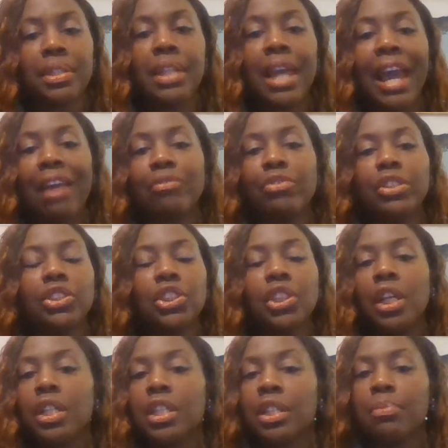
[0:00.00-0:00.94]
average
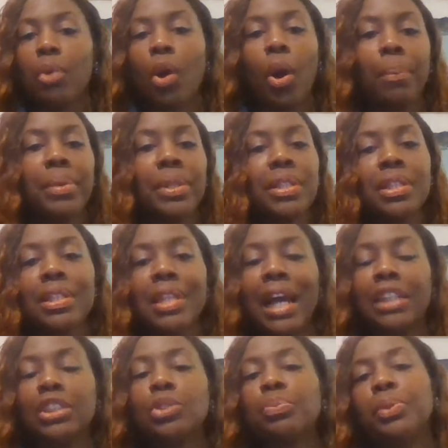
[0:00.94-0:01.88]
small business
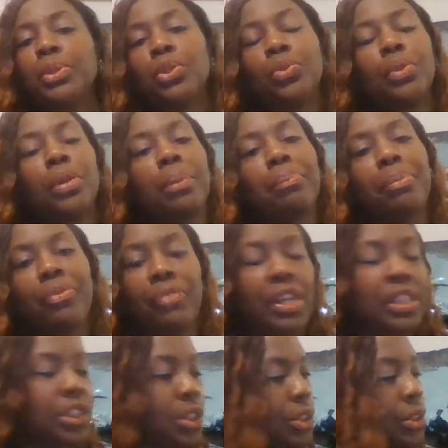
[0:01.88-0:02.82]
entrepreneur
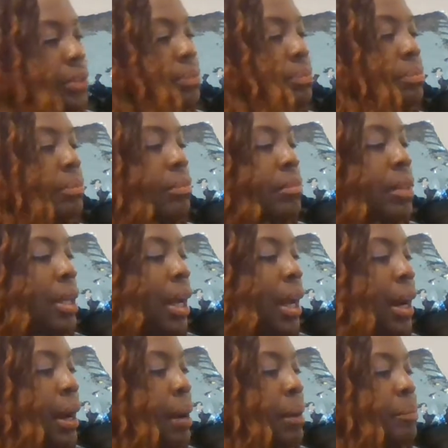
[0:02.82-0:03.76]
professional.
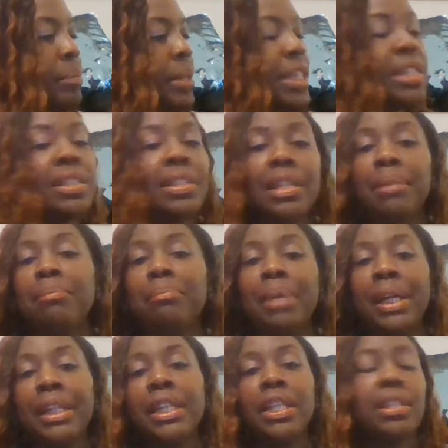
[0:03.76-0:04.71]
He sent
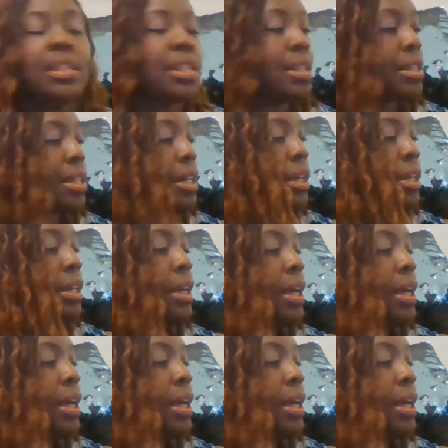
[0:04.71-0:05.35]
money to